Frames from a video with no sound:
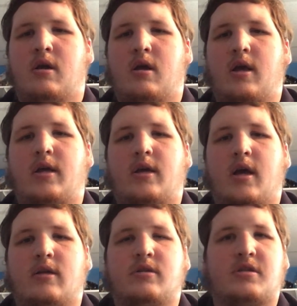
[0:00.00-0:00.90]
he
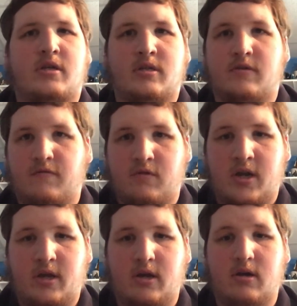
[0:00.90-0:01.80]
has
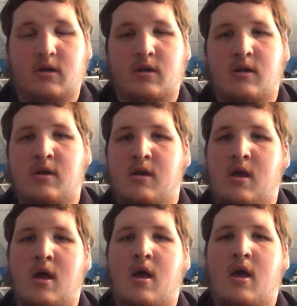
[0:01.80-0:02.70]
schizophrenia
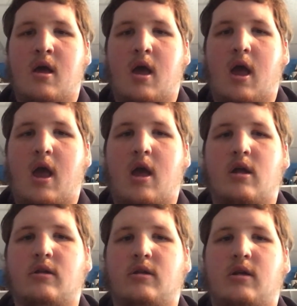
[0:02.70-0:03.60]

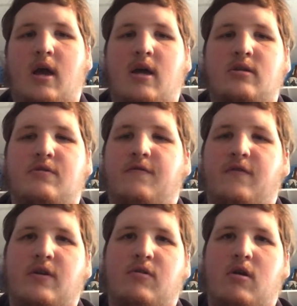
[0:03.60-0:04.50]
and has to
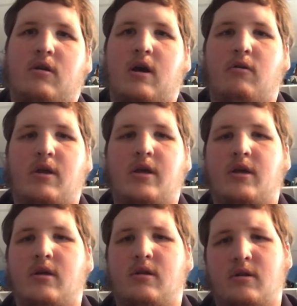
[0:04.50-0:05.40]
figure out how he
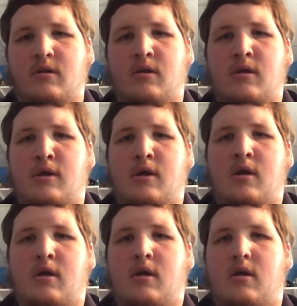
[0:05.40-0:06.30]
can
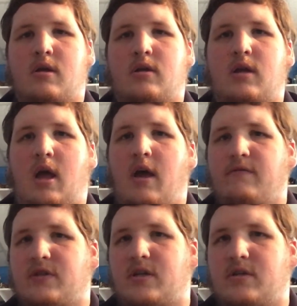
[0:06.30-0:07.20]
have
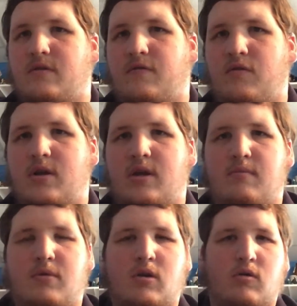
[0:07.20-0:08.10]
schizophrenia
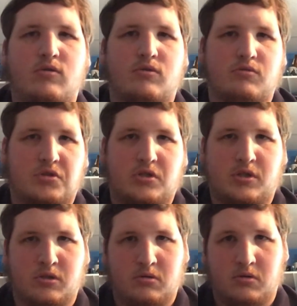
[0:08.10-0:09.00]
but also
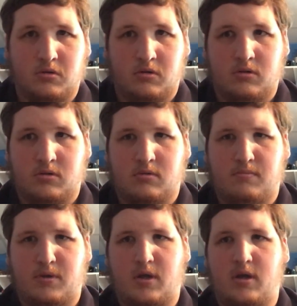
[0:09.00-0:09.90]
still
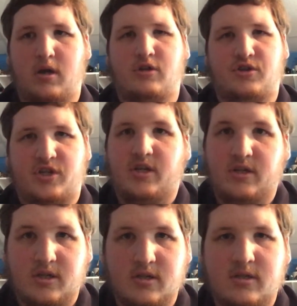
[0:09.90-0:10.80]
be a
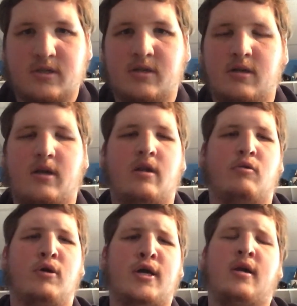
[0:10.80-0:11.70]
genius in a
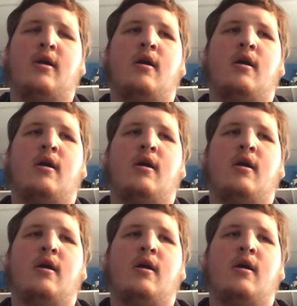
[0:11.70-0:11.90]
way.